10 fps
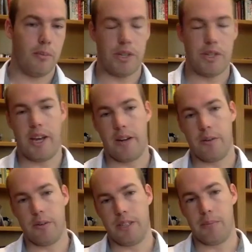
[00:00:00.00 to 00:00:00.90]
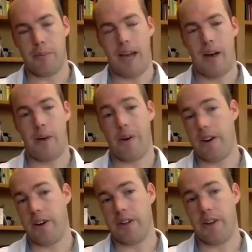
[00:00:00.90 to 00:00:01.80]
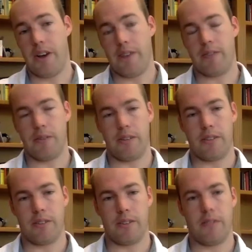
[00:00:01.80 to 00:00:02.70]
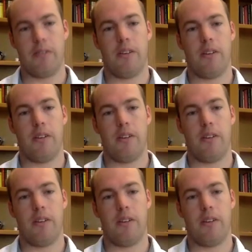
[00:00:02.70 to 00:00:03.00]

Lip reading: but you had only a bow on-off thruster.